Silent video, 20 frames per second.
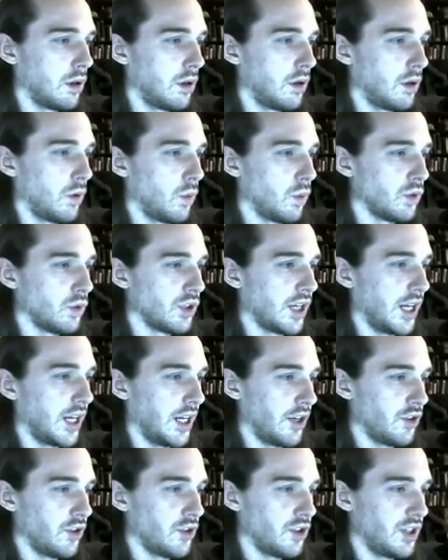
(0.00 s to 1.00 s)
Which is kind of
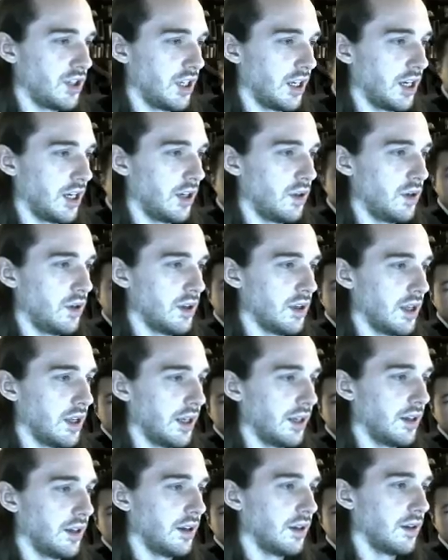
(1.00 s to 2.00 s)
interesting how you can like
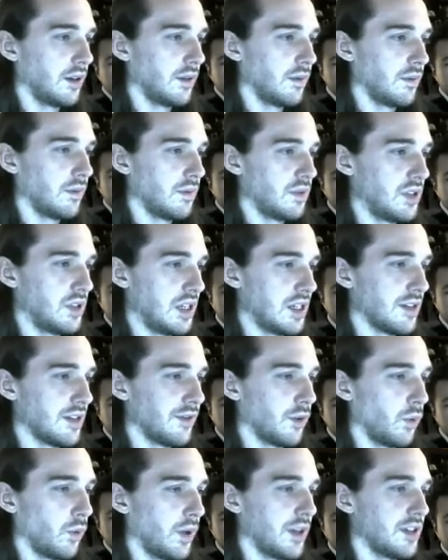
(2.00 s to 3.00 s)
see
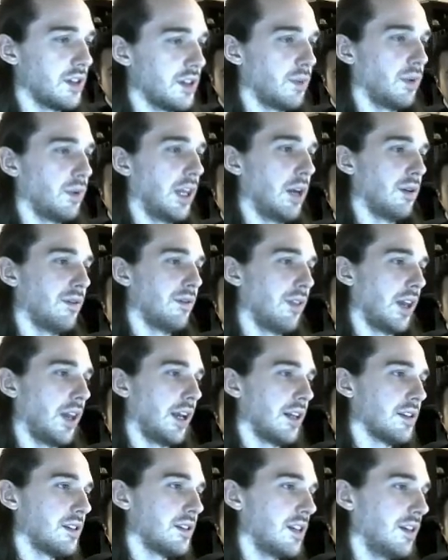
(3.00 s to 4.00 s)
different ways to play with light
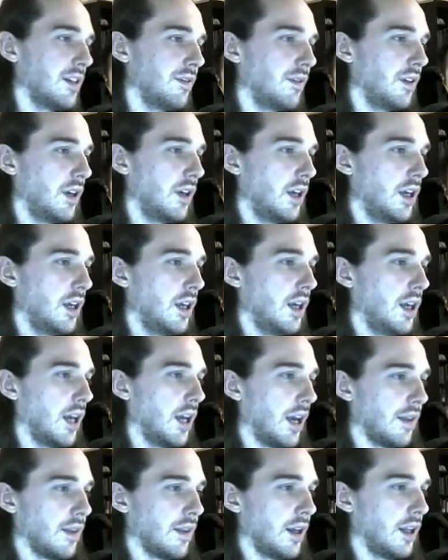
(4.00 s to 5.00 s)
and stuff.
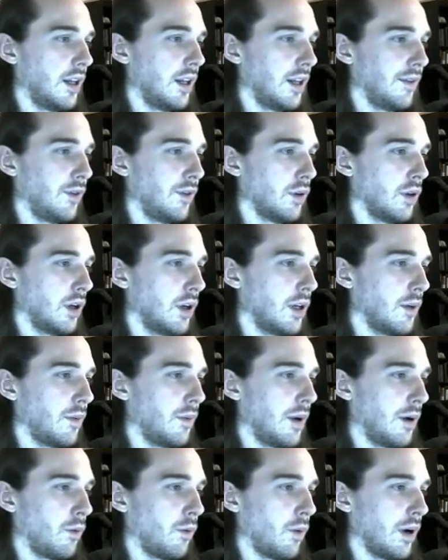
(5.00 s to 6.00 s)
And then if you look
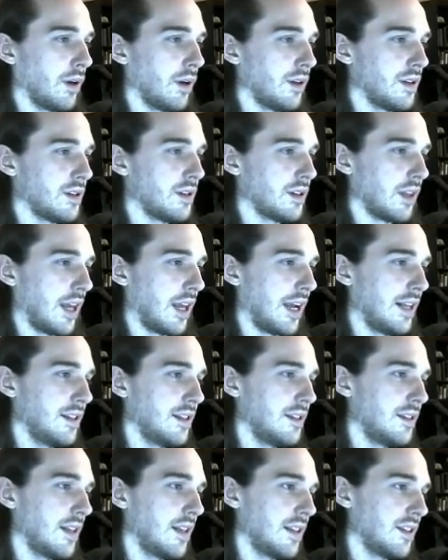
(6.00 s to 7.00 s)
about where this
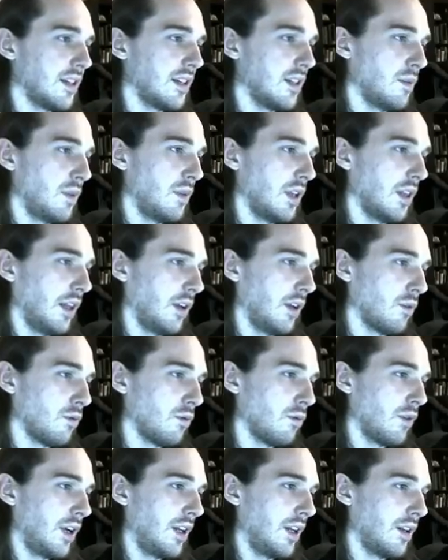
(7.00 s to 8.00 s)
lands, that's going to be like
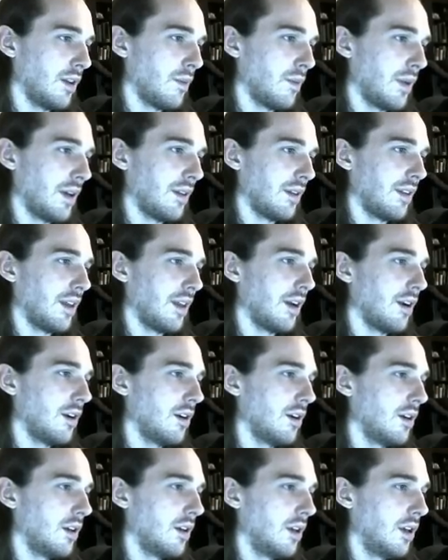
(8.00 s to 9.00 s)
right about there
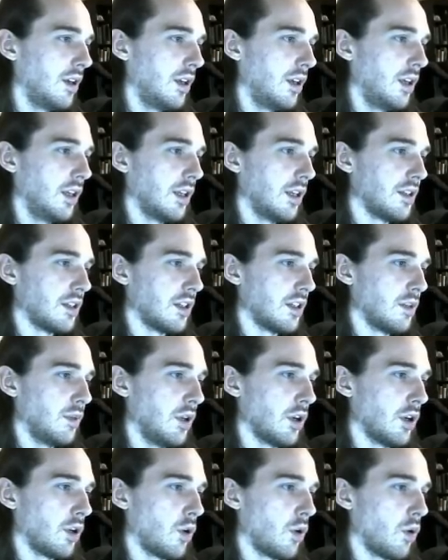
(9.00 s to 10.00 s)
is going to be your
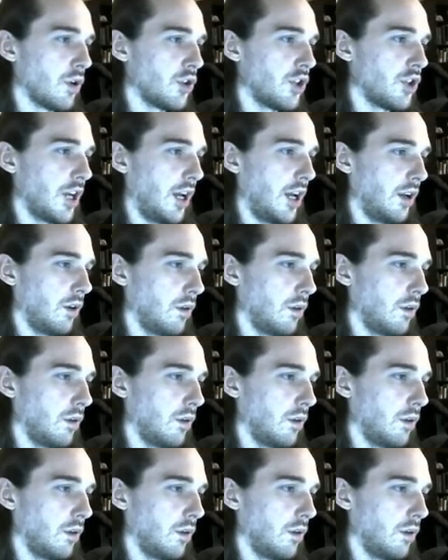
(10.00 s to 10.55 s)
core shadow.